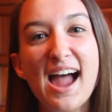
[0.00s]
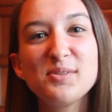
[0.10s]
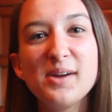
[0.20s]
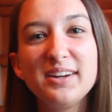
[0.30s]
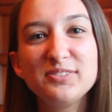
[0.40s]
I
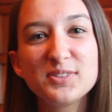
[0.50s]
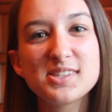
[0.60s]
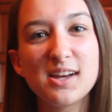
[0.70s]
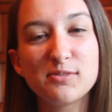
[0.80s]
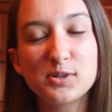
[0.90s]
ride for
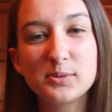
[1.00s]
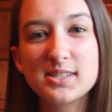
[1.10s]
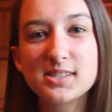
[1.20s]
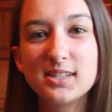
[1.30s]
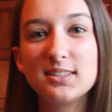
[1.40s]
several
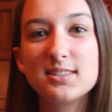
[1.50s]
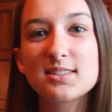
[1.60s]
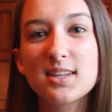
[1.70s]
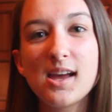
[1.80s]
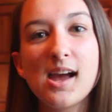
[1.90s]

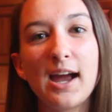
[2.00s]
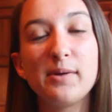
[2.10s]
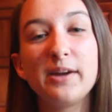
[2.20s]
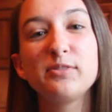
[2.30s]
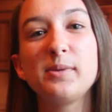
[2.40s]
reasons. I
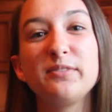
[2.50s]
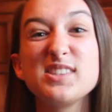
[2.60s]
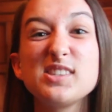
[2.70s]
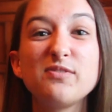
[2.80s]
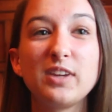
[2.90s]
ride for my
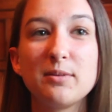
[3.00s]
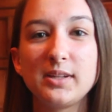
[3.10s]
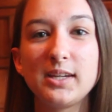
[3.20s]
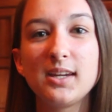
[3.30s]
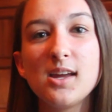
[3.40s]
friends and family.